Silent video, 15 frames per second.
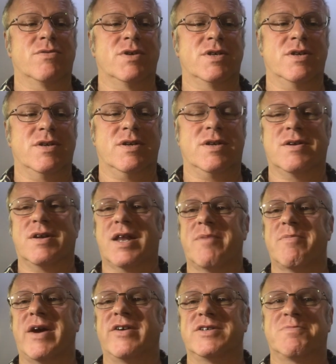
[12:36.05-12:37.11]
one,
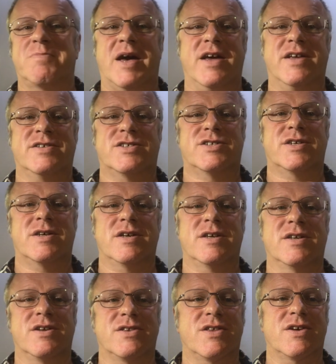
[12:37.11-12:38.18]
Llanberis Paths,
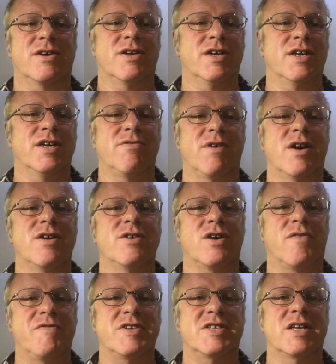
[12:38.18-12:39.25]
another early road,
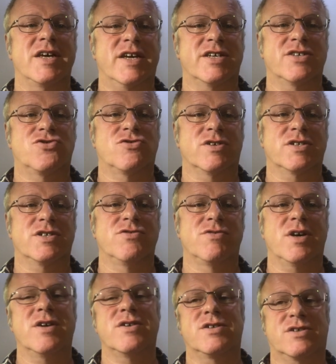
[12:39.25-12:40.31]
obviously a constructed
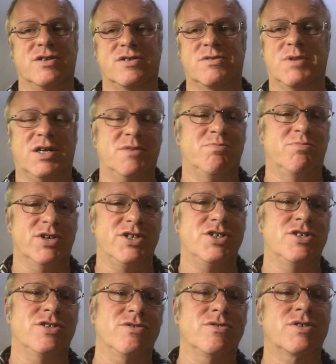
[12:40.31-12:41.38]
road. It's got some nice
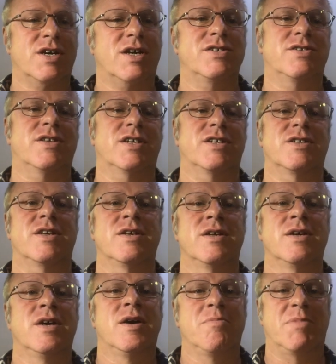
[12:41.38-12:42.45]
bridges and all kinds of things in it,
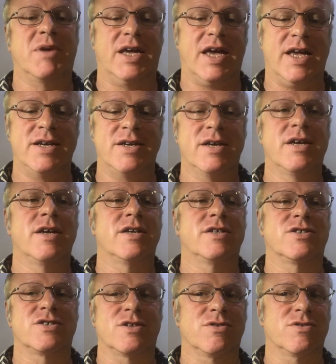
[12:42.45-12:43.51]
but again,
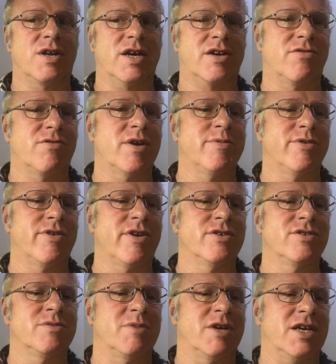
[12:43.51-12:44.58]
doesn't look like a Roman
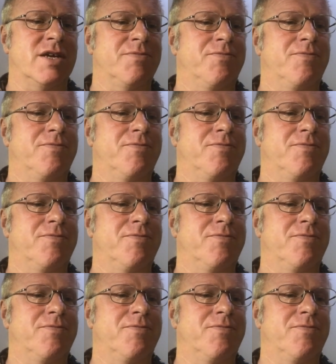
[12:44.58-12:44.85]
road to me.